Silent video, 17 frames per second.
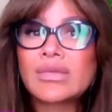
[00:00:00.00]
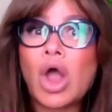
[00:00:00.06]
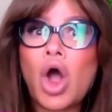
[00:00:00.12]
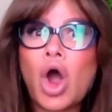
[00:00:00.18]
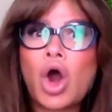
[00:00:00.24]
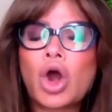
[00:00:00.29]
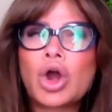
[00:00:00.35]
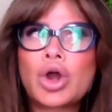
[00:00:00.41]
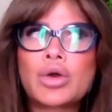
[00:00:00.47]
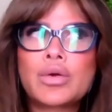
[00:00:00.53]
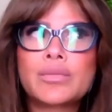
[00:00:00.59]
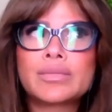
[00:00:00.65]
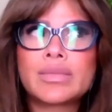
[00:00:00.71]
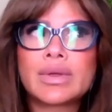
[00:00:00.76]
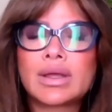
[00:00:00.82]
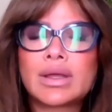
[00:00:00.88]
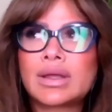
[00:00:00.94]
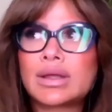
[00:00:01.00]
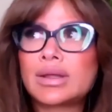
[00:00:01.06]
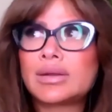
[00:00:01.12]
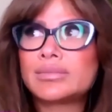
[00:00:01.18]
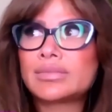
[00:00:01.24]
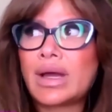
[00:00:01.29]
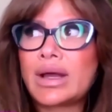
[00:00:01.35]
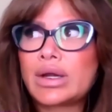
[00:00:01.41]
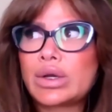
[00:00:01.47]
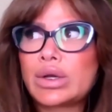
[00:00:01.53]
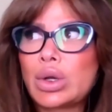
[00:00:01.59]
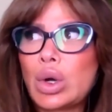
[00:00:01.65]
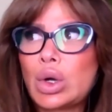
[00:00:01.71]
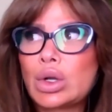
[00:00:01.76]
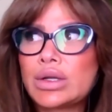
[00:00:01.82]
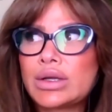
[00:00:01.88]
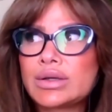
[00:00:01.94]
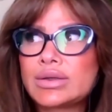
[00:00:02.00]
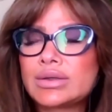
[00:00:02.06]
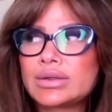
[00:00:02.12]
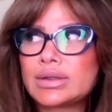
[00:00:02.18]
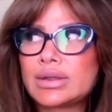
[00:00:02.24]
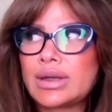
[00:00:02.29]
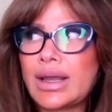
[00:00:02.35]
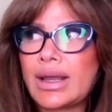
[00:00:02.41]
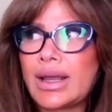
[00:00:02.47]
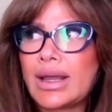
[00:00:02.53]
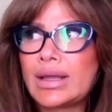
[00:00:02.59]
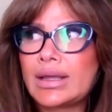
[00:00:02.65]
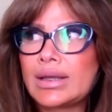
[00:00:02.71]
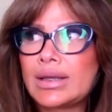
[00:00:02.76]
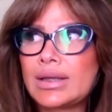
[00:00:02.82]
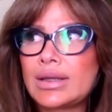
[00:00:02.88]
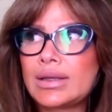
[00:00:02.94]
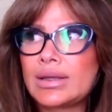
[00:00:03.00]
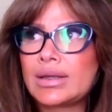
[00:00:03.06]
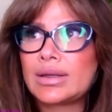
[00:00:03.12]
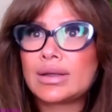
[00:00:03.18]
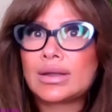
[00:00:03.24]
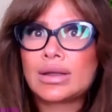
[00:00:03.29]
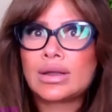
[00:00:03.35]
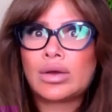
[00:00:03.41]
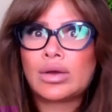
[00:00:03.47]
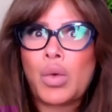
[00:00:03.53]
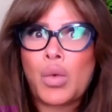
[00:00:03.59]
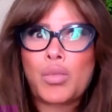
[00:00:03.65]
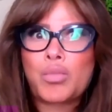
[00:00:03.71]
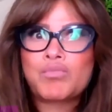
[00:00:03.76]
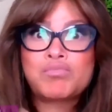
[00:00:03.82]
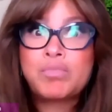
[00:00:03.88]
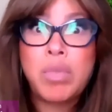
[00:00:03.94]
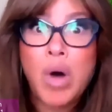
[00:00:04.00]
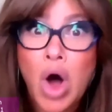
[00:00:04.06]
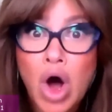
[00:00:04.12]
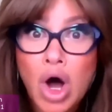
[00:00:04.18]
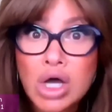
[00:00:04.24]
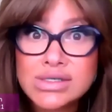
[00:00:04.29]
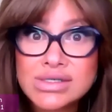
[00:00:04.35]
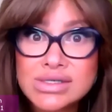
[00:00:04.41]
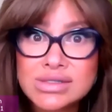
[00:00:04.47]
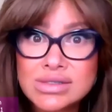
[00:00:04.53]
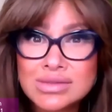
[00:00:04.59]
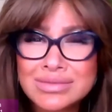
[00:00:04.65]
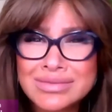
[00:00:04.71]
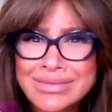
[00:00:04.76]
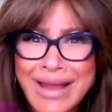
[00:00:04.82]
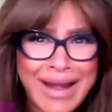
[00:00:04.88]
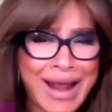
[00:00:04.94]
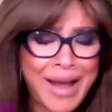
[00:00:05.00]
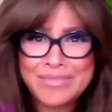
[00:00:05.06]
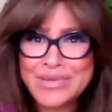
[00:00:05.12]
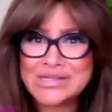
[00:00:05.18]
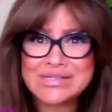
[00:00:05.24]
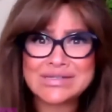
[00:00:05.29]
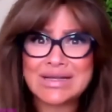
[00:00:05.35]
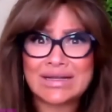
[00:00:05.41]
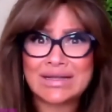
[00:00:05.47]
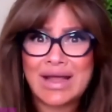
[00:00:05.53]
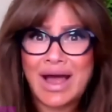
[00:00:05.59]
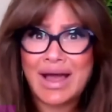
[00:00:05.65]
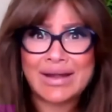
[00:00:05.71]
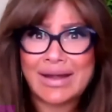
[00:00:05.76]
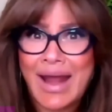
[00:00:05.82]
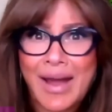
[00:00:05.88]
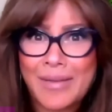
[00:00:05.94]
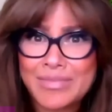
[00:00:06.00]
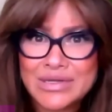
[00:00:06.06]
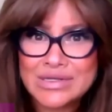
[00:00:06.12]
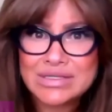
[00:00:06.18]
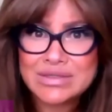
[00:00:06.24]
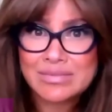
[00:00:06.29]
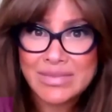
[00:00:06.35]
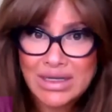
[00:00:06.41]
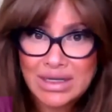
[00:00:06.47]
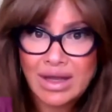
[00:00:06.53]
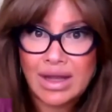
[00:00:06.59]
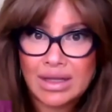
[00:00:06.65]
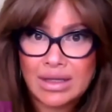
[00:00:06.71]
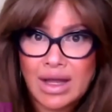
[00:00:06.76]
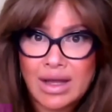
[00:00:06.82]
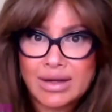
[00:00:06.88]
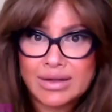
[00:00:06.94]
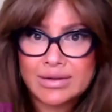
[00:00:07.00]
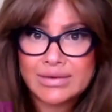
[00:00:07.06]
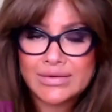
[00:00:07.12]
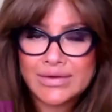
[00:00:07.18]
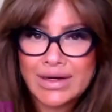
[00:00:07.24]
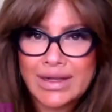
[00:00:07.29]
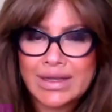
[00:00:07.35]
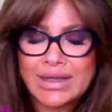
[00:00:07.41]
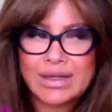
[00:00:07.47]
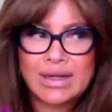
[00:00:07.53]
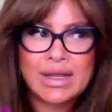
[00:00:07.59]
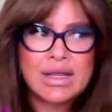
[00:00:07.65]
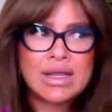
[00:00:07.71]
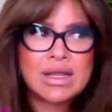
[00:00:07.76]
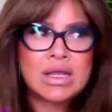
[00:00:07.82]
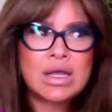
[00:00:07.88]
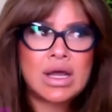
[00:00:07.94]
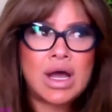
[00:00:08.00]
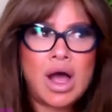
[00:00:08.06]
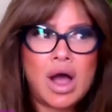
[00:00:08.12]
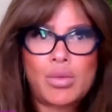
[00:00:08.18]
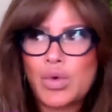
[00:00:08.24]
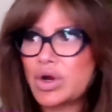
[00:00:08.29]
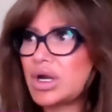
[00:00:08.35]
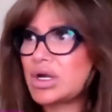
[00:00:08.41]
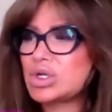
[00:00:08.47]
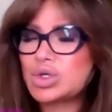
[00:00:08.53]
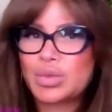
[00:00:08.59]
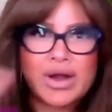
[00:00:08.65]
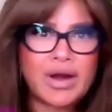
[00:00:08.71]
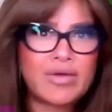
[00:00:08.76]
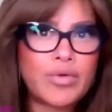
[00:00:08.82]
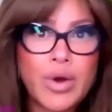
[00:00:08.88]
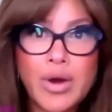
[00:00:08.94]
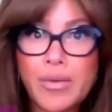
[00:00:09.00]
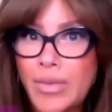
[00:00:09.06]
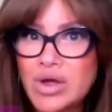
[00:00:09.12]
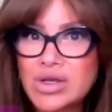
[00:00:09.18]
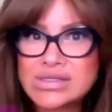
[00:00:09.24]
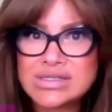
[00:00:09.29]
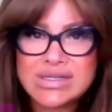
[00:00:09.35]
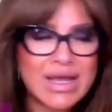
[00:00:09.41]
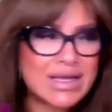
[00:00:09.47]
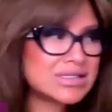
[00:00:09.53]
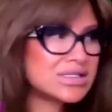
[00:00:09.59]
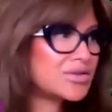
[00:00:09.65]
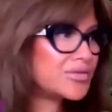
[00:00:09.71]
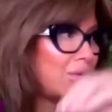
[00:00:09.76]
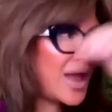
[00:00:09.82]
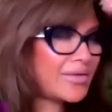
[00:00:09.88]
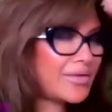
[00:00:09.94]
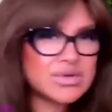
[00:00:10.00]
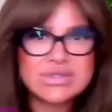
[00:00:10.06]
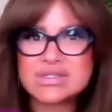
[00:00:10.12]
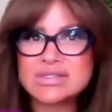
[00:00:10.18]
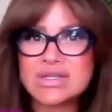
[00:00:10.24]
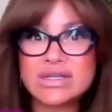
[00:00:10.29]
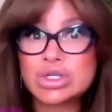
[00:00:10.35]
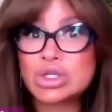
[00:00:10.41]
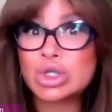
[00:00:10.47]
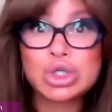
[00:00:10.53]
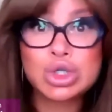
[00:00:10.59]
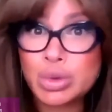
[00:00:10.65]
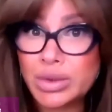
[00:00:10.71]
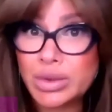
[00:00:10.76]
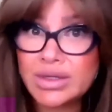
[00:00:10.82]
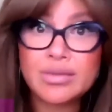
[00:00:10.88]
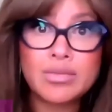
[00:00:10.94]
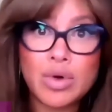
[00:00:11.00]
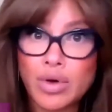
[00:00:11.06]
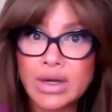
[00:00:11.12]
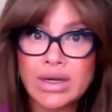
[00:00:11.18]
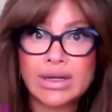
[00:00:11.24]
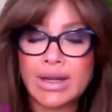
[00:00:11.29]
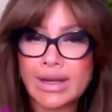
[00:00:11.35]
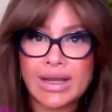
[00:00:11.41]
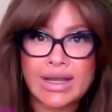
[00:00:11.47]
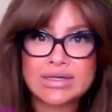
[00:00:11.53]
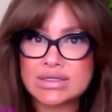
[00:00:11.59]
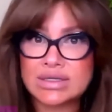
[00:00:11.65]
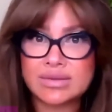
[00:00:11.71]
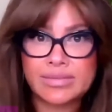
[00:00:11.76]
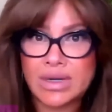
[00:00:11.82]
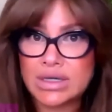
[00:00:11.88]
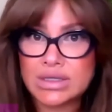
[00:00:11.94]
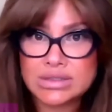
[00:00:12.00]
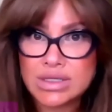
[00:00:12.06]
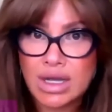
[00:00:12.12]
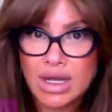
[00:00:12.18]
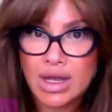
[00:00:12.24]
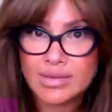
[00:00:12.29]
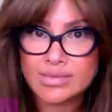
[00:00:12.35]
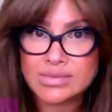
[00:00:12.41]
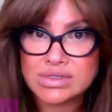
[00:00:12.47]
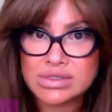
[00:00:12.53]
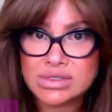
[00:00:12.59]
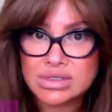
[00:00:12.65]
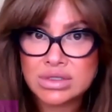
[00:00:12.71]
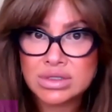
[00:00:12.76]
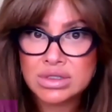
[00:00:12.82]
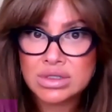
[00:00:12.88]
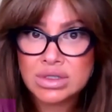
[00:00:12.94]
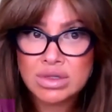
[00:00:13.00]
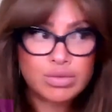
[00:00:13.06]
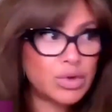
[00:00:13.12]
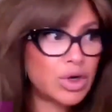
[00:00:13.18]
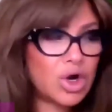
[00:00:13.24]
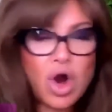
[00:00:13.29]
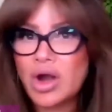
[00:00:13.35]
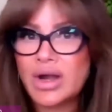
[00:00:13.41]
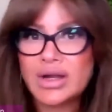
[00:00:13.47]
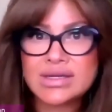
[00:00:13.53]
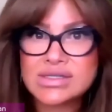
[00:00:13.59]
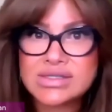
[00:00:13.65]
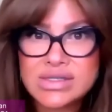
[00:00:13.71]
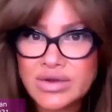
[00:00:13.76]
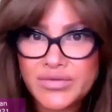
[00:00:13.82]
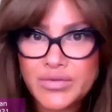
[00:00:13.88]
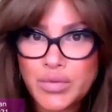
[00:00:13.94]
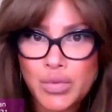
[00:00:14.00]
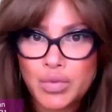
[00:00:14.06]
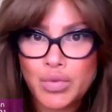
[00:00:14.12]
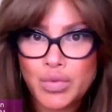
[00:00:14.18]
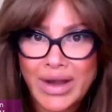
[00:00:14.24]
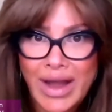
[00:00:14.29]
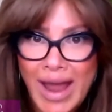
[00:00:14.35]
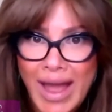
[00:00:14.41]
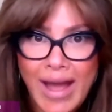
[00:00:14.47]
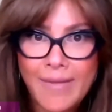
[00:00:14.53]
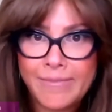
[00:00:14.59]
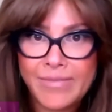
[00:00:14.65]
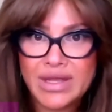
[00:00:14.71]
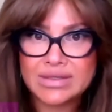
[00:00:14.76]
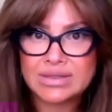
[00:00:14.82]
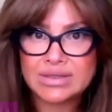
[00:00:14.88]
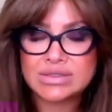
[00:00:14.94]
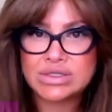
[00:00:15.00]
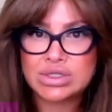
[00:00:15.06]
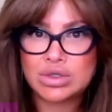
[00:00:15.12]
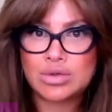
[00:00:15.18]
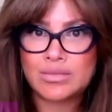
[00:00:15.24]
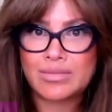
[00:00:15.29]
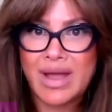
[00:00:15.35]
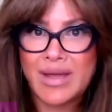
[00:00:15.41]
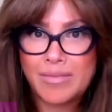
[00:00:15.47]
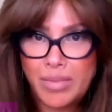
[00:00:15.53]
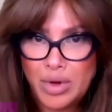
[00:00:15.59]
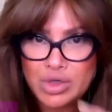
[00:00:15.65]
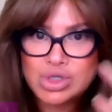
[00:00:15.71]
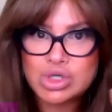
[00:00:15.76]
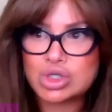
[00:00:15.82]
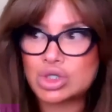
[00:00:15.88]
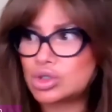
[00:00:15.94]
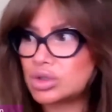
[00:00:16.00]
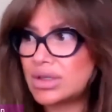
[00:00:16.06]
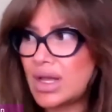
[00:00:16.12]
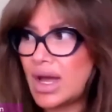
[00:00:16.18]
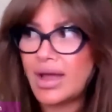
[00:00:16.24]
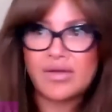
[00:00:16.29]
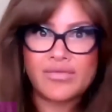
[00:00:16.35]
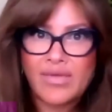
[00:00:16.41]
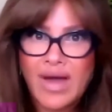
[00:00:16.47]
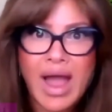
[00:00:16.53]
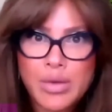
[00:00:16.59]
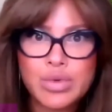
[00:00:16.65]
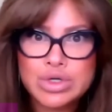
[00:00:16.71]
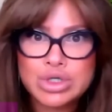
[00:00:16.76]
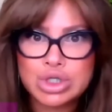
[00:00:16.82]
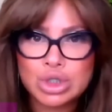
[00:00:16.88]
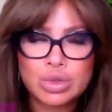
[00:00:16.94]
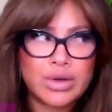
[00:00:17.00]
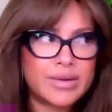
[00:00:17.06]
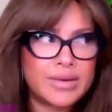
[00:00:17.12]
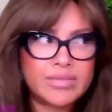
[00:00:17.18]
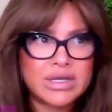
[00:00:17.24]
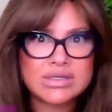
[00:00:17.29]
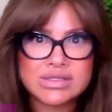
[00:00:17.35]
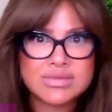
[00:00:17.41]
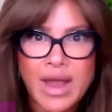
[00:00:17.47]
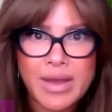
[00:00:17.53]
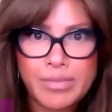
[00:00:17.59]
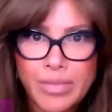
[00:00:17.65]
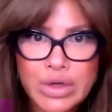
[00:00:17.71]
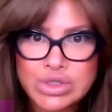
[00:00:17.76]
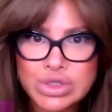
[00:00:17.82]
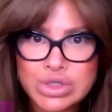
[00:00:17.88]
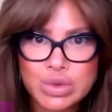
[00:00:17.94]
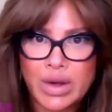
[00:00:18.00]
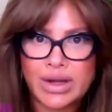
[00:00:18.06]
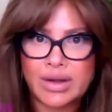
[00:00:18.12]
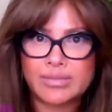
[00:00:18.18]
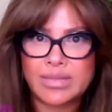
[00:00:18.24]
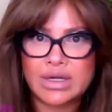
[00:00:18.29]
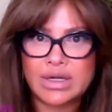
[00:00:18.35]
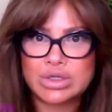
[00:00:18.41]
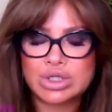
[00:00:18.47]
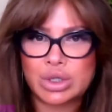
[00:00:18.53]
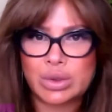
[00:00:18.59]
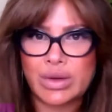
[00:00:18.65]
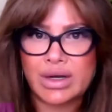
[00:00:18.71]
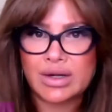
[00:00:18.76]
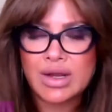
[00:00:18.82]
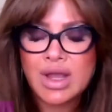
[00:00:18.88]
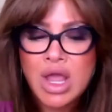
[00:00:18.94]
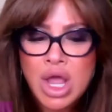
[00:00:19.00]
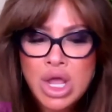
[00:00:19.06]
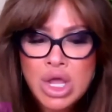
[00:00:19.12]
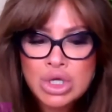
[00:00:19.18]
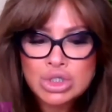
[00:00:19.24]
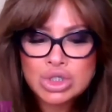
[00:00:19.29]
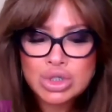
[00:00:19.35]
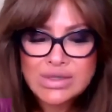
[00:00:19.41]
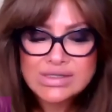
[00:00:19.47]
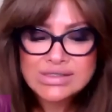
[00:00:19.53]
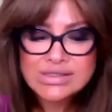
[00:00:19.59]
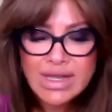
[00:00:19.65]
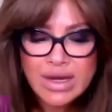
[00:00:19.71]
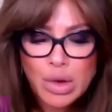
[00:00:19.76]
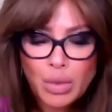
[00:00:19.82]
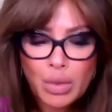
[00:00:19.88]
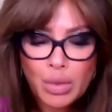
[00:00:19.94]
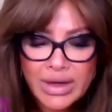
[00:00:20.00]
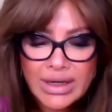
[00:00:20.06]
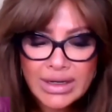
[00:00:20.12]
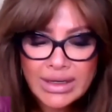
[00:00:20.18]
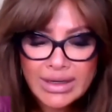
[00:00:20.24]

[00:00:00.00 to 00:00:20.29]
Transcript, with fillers: our, um, how do you call it? A boss. That happens a lot. It happened to me a lot, right? Uh, we're going to do whatever our boss says. If we have to stay till two in the morning, like I did many times, regardless of what happened to my personal life, I would do it because my boss wanted me to do it. So it's like we